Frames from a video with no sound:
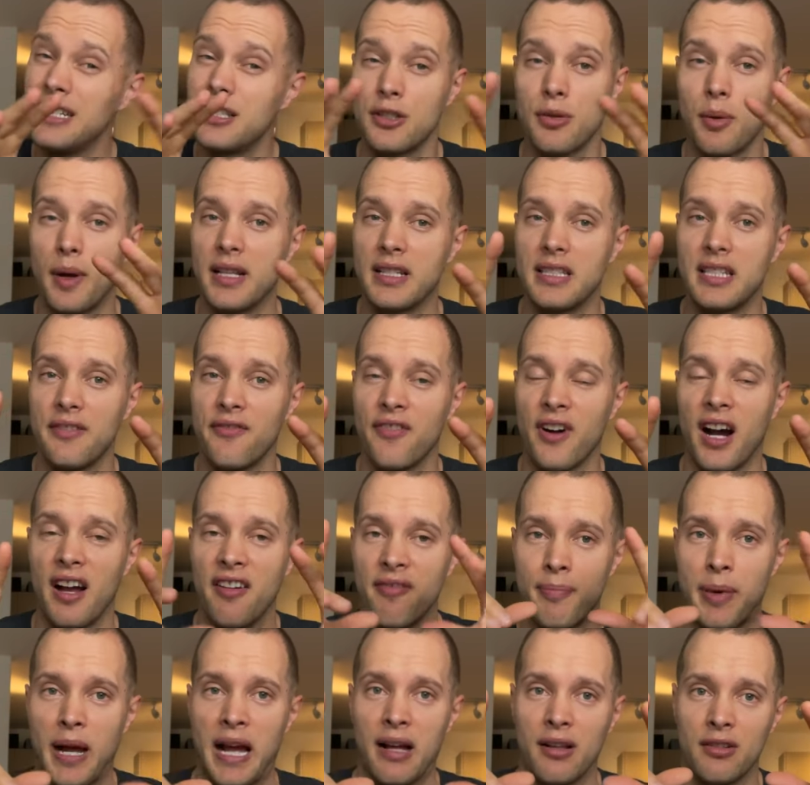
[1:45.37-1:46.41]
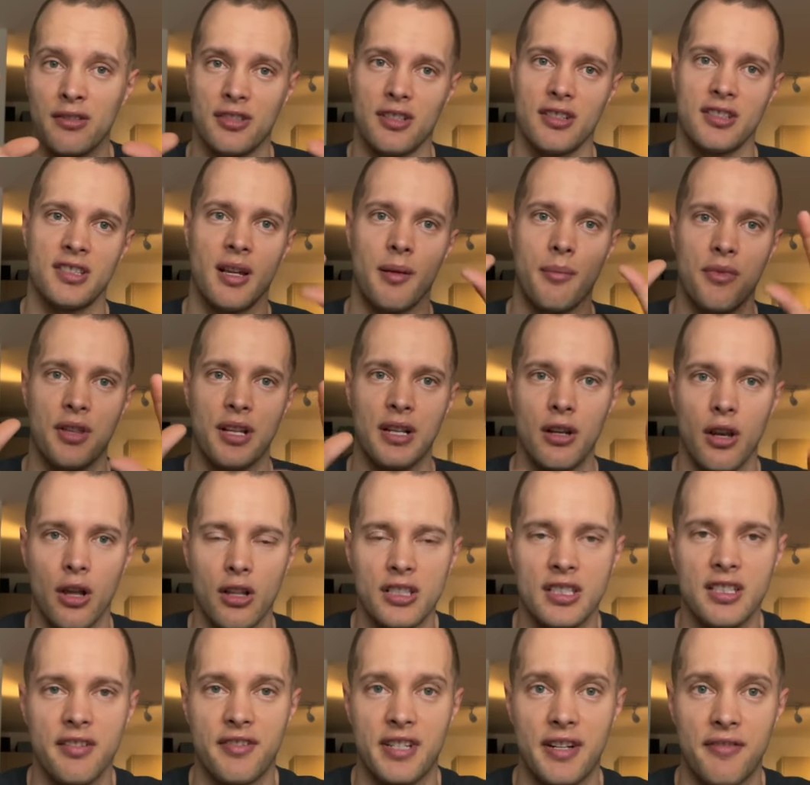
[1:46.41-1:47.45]
£25 or something,
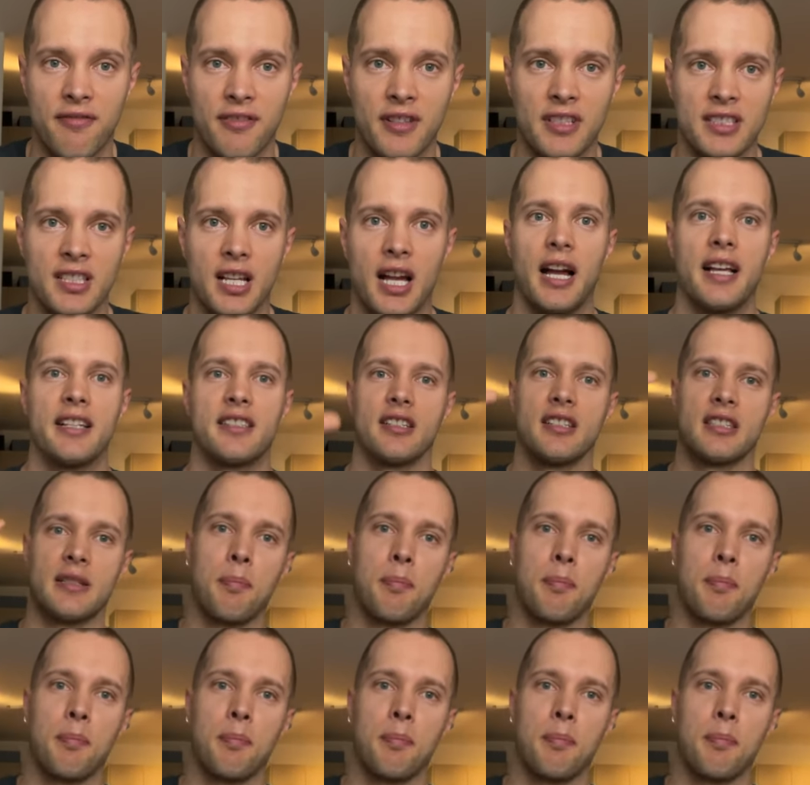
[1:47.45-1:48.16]
lots of different sizes.